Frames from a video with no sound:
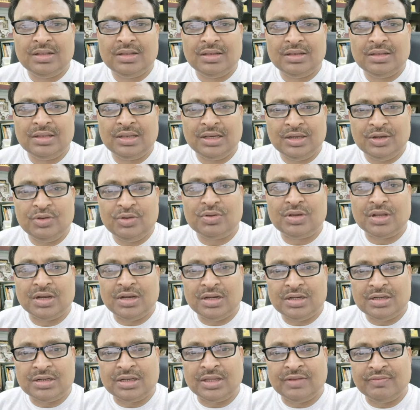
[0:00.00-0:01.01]
then you
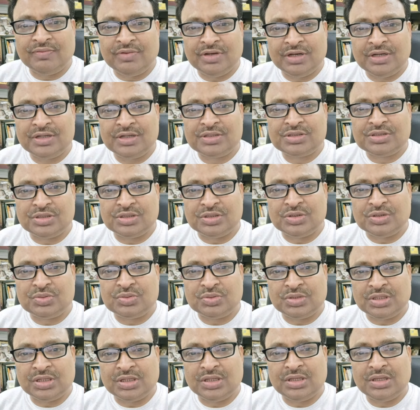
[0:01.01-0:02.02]
cannot give direction to
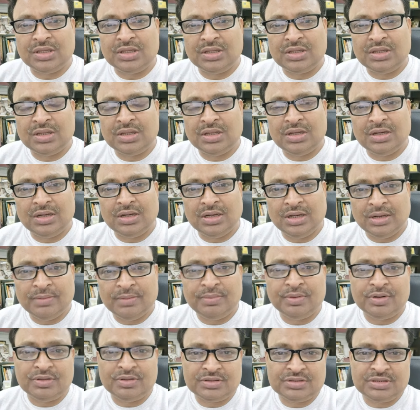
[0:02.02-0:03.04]
the
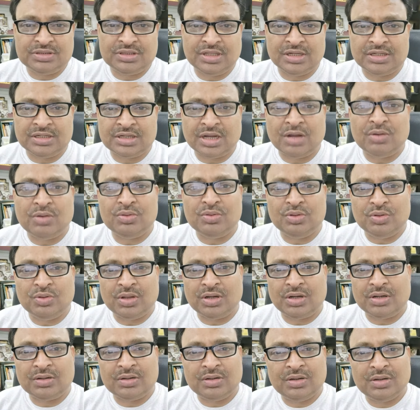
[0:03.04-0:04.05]
laborers that how you
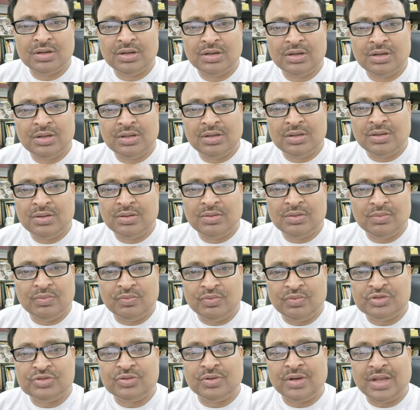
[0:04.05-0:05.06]
are
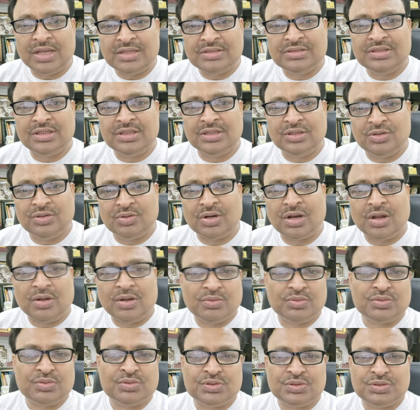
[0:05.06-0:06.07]
visualizing your
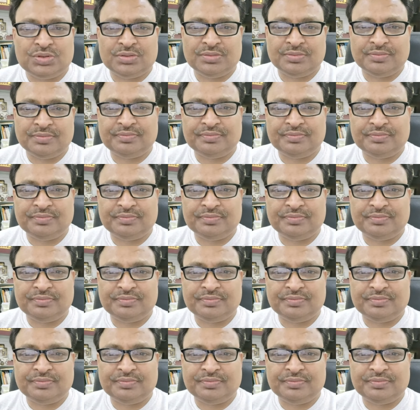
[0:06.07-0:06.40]
house.